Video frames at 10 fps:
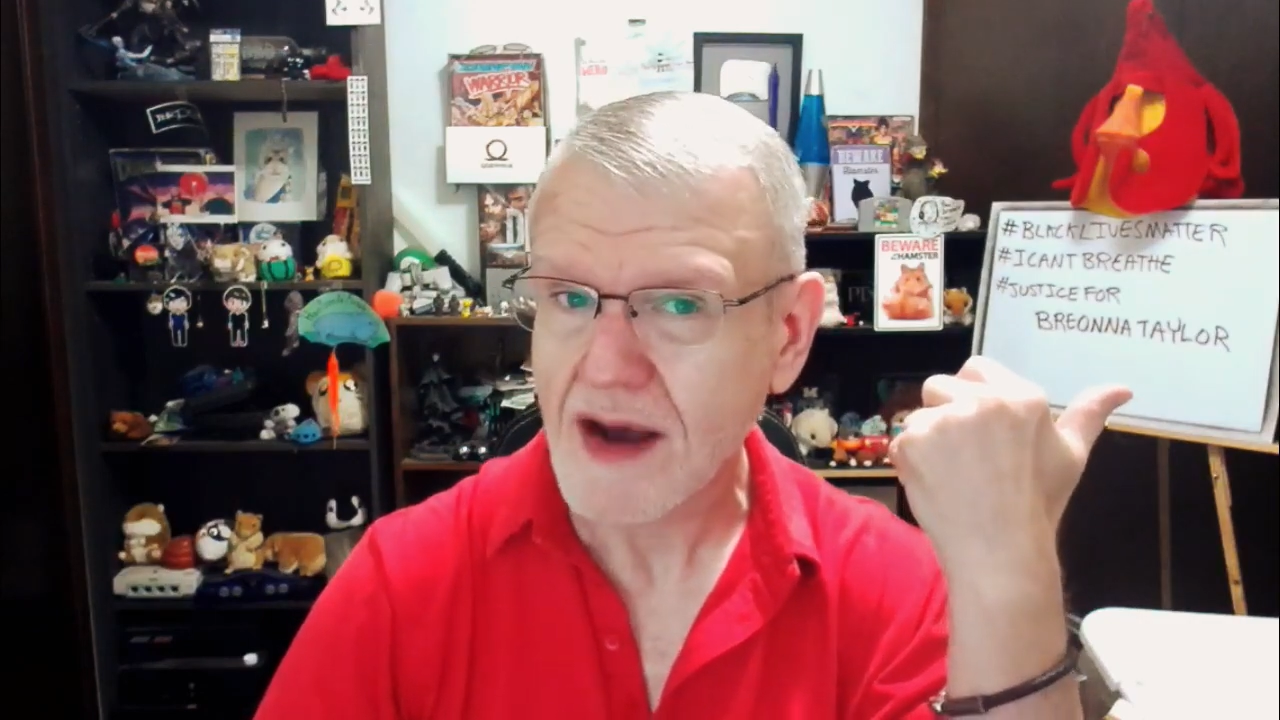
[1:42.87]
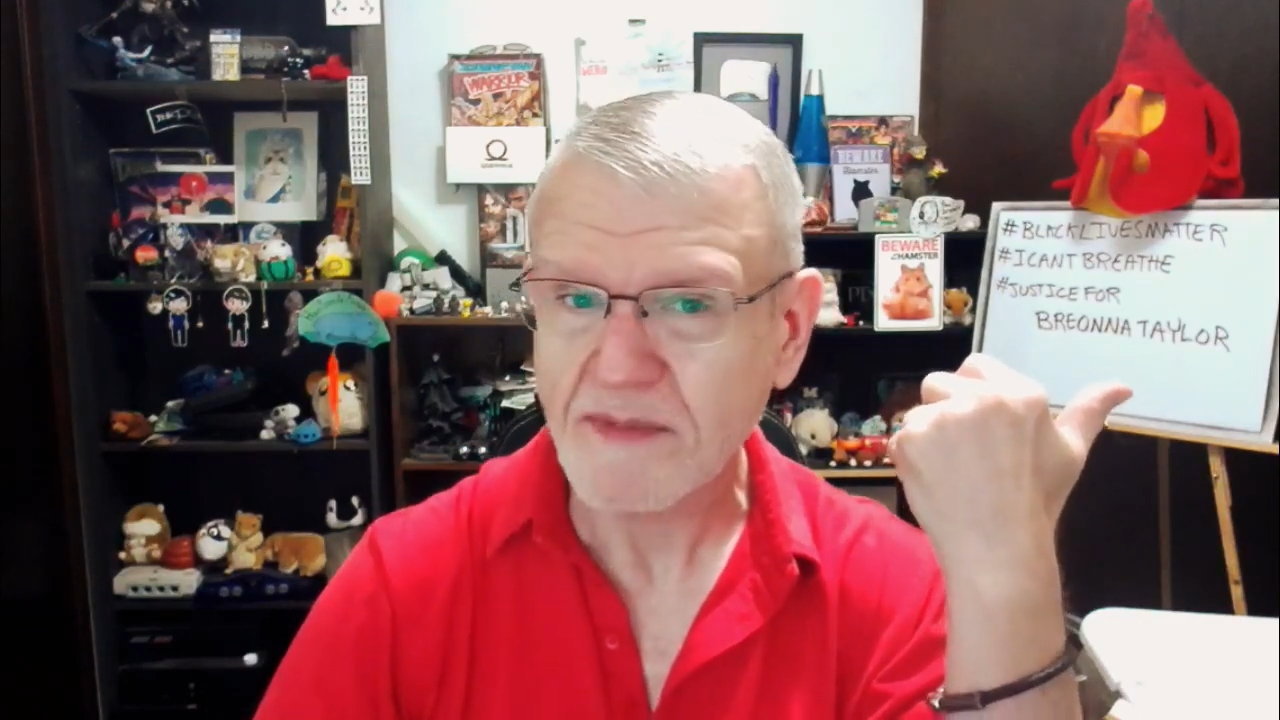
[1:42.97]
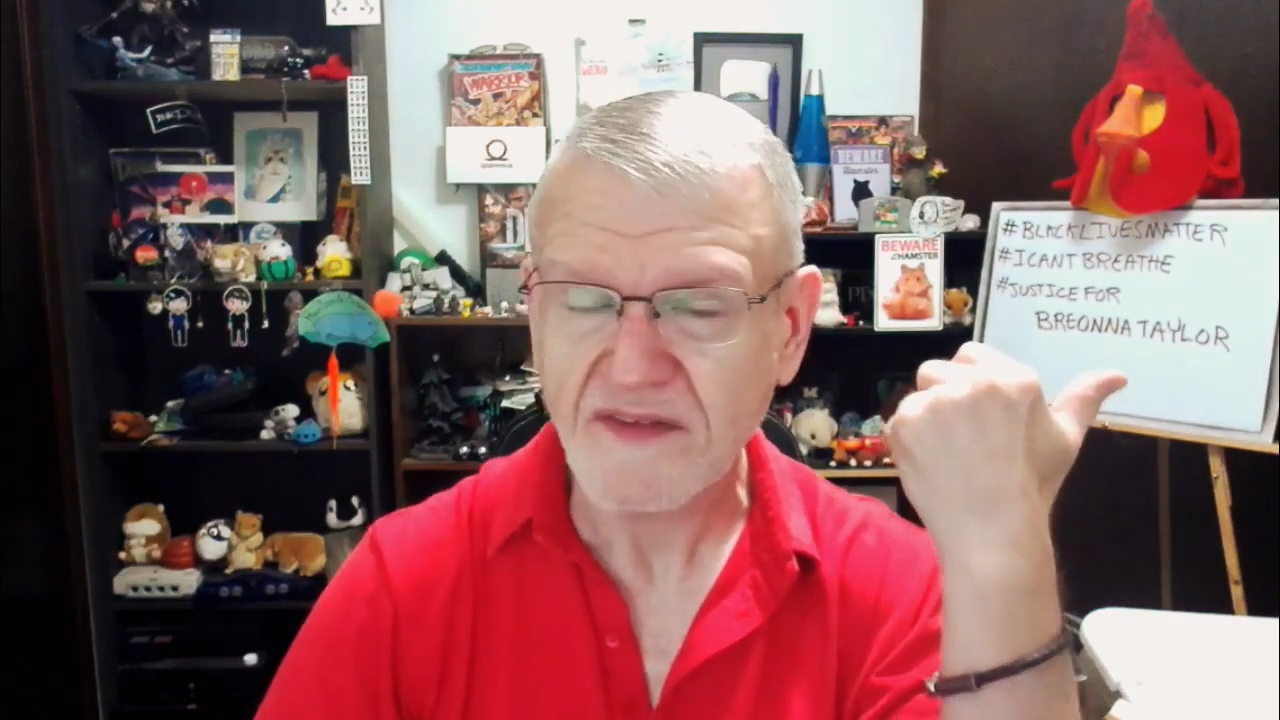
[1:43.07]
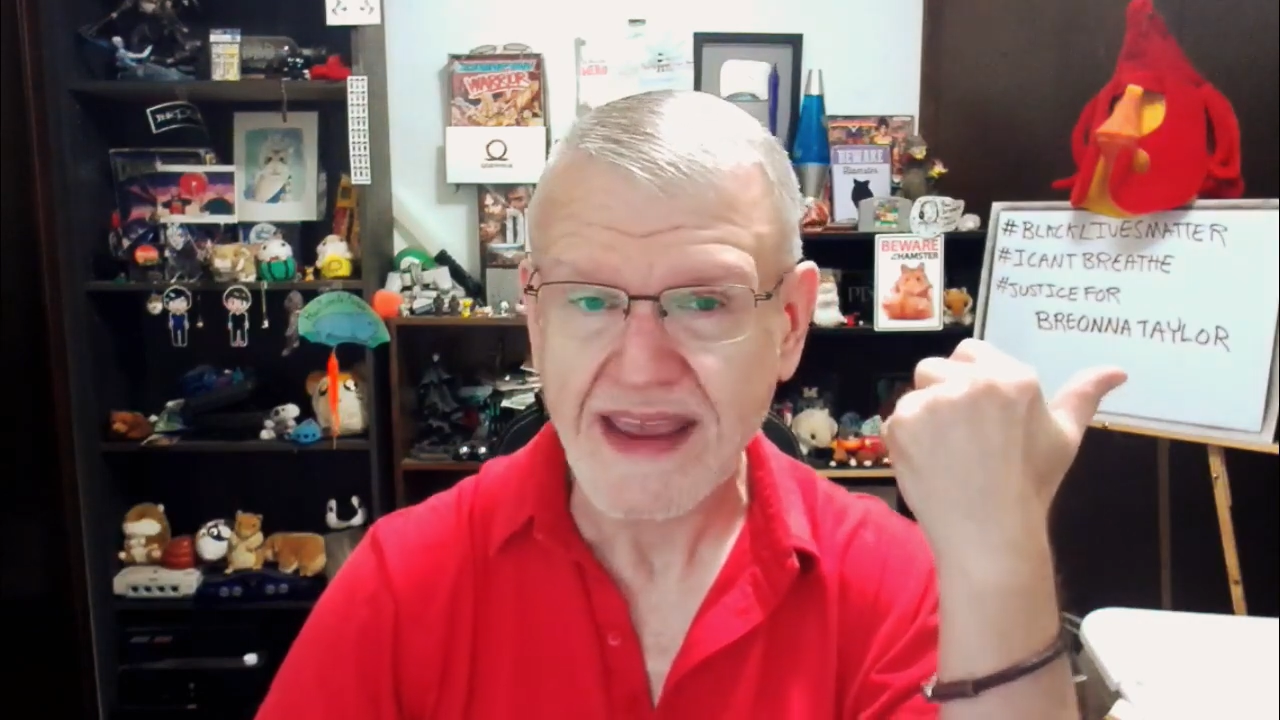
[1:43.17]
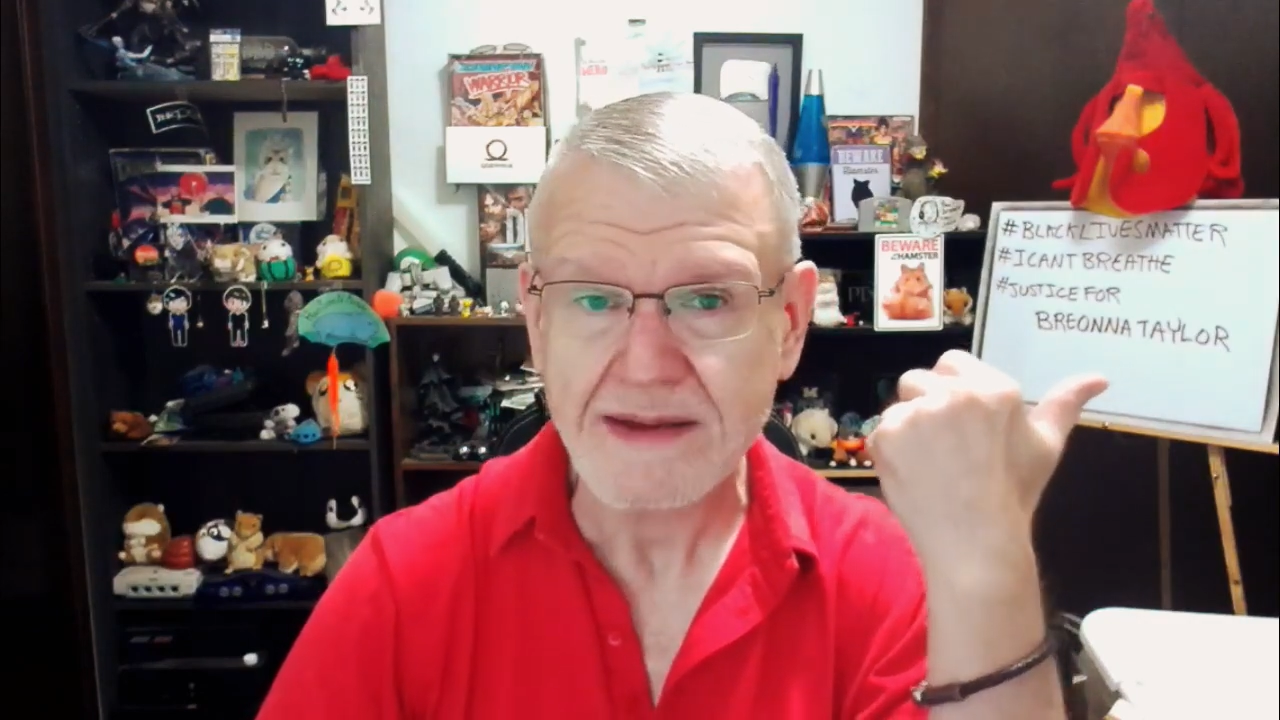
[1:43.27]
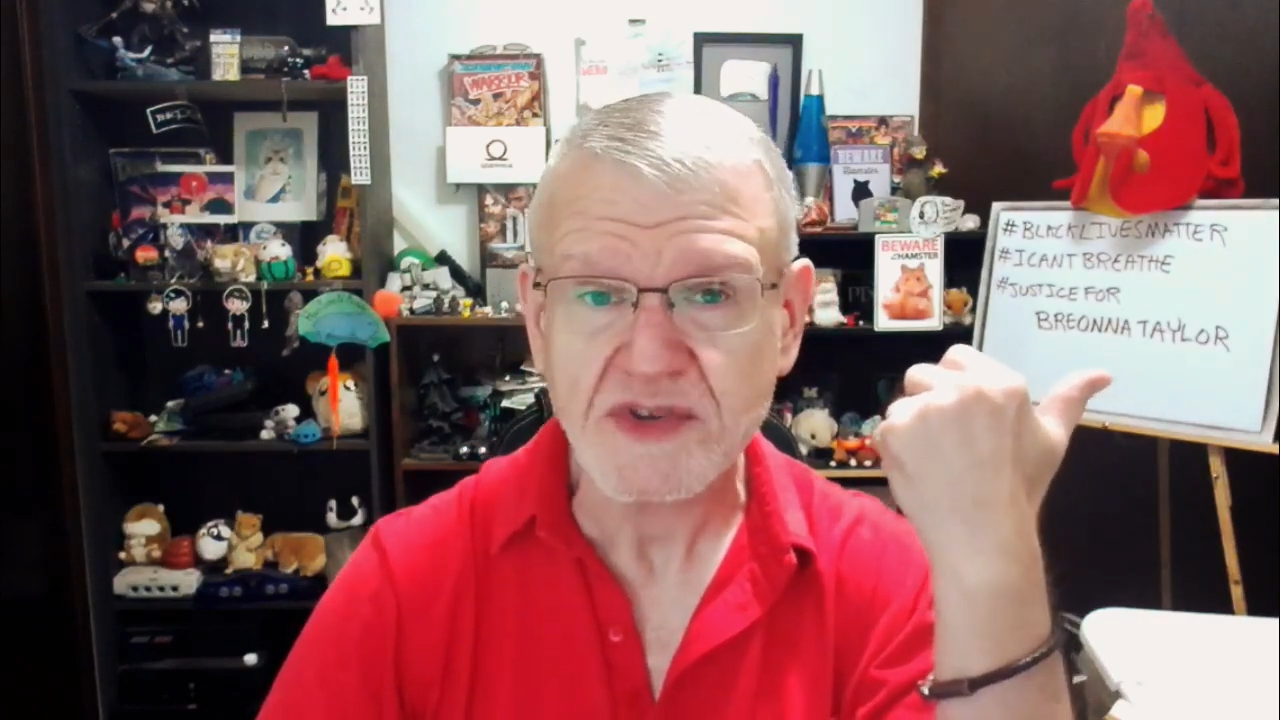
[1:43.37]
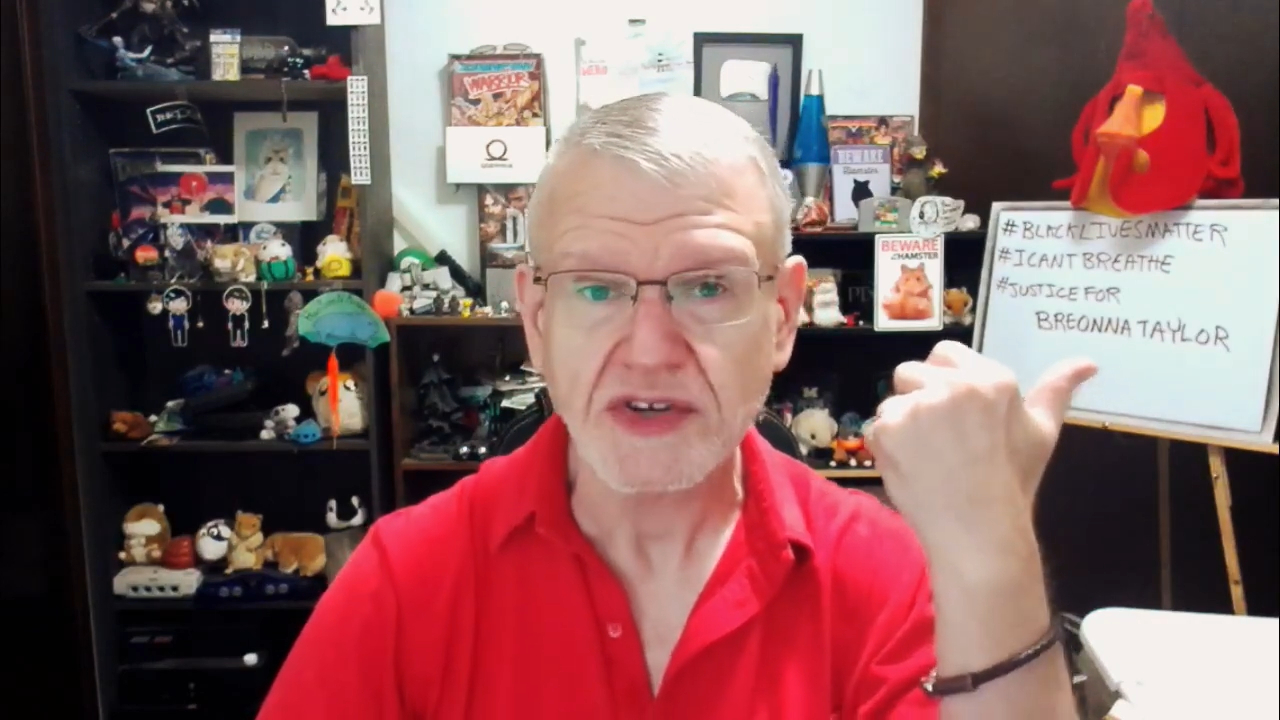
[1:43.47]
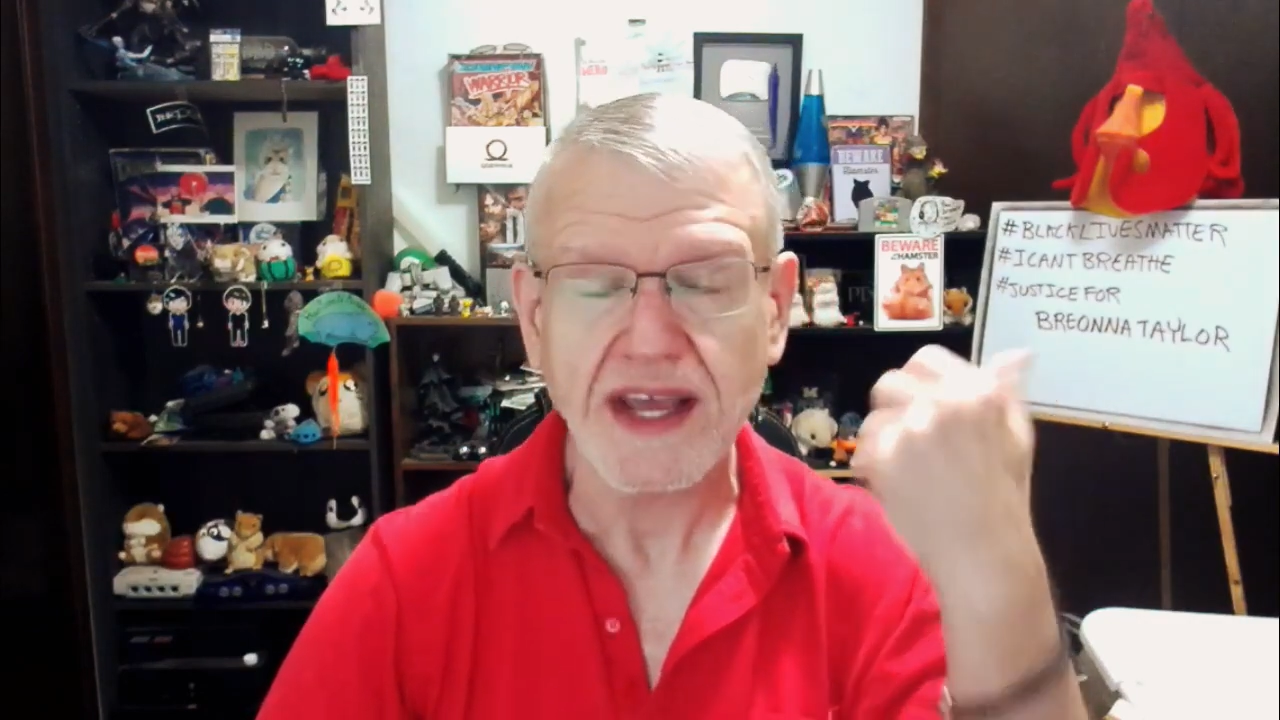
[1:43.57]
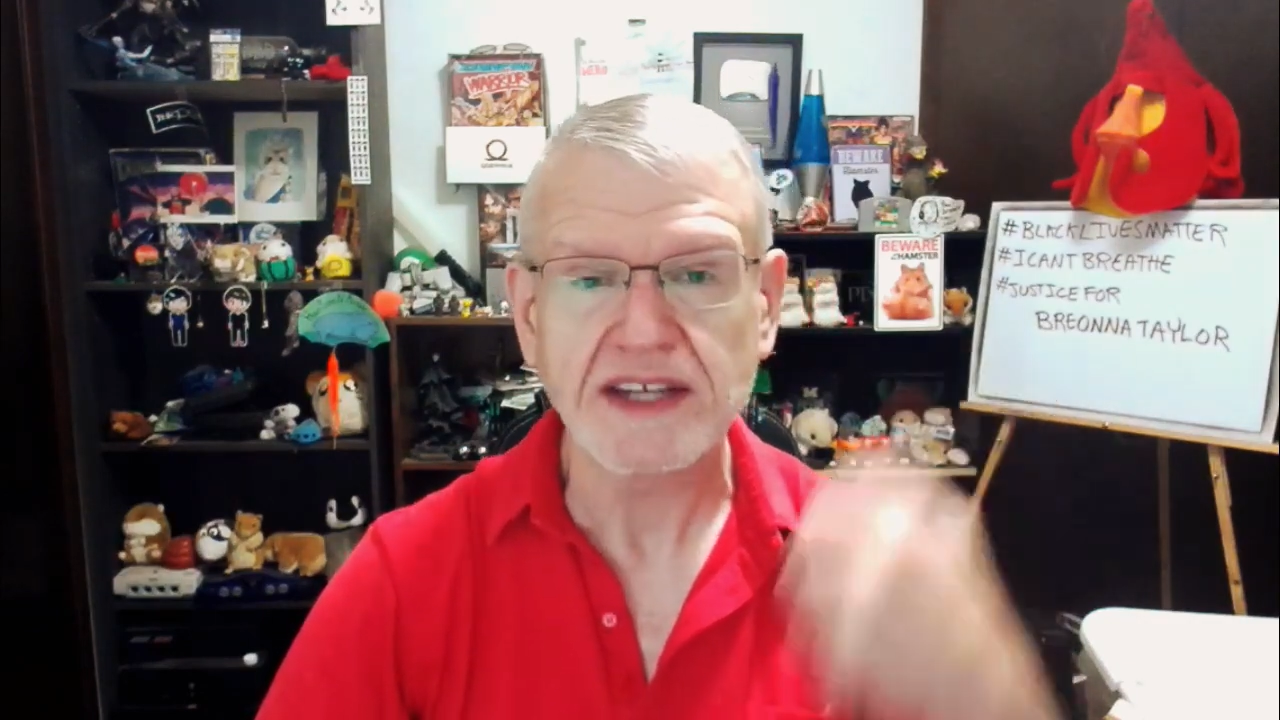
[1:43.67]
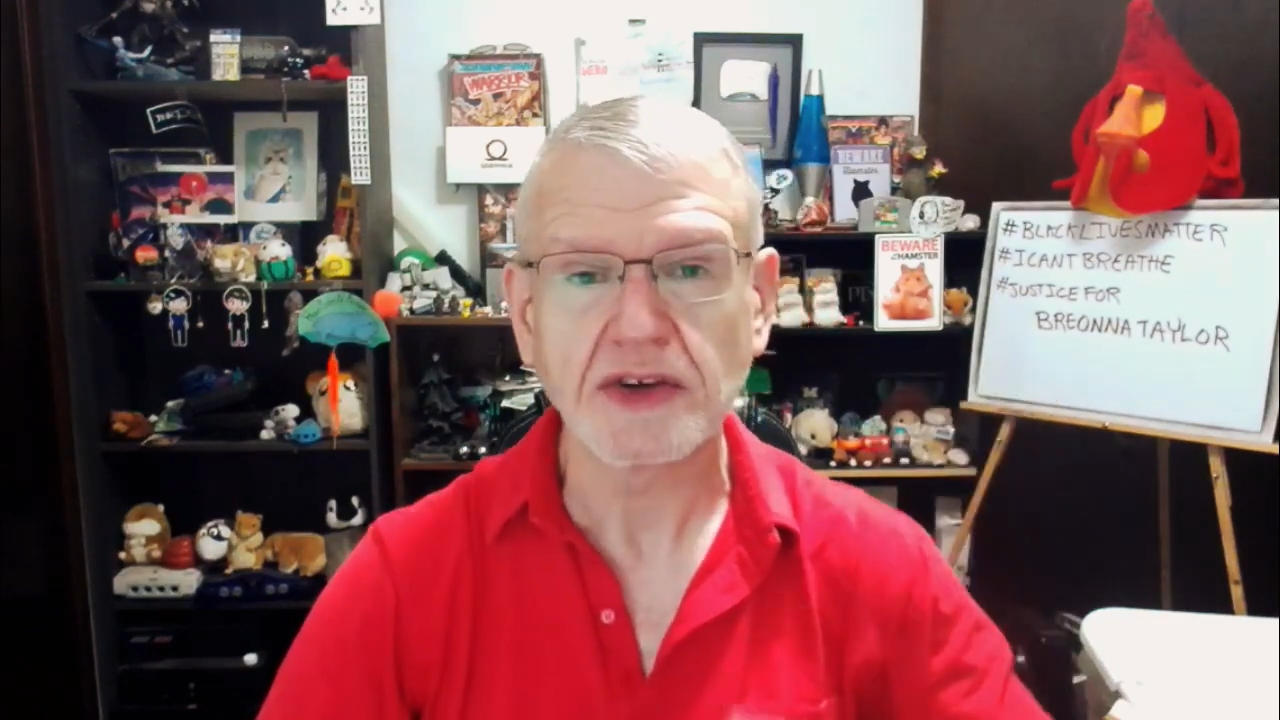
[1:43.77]
top of a
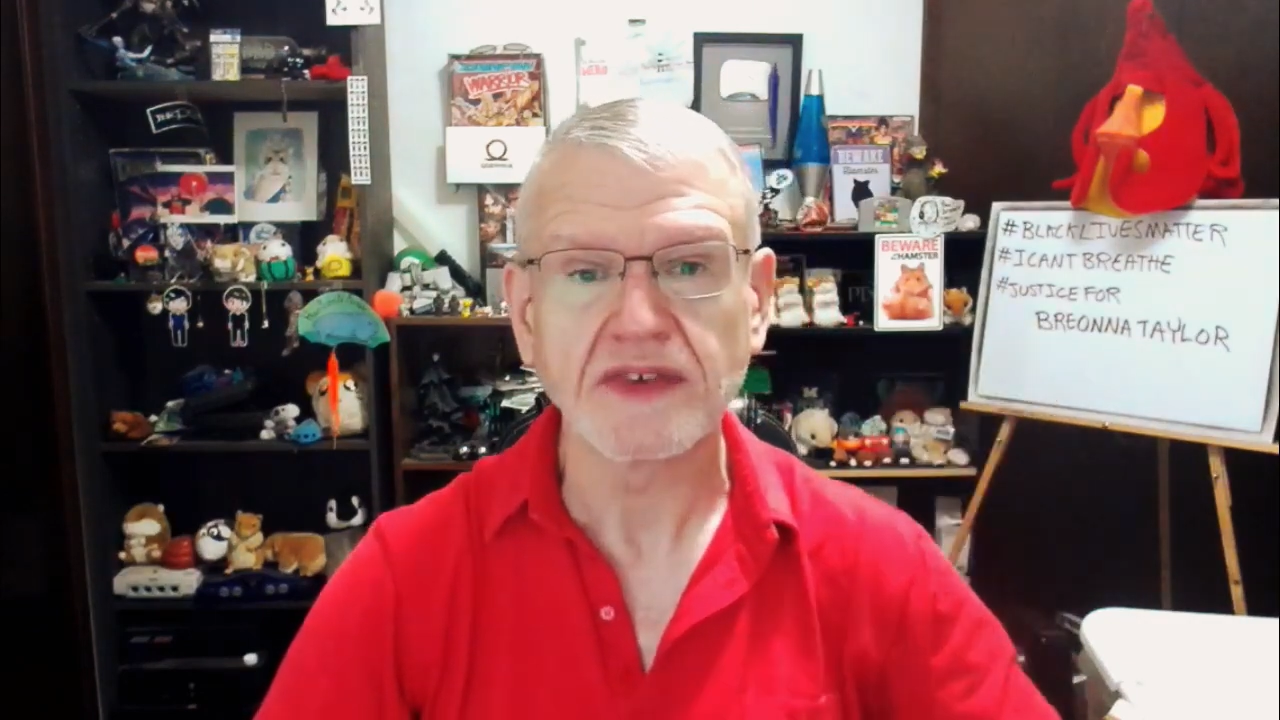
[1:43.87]
hamster cage